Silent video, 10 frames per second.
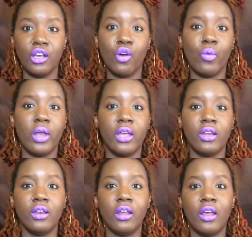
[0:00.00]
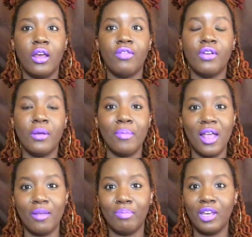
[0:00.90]
when their
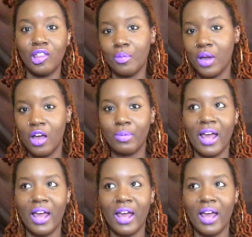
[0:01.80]
man beat them up.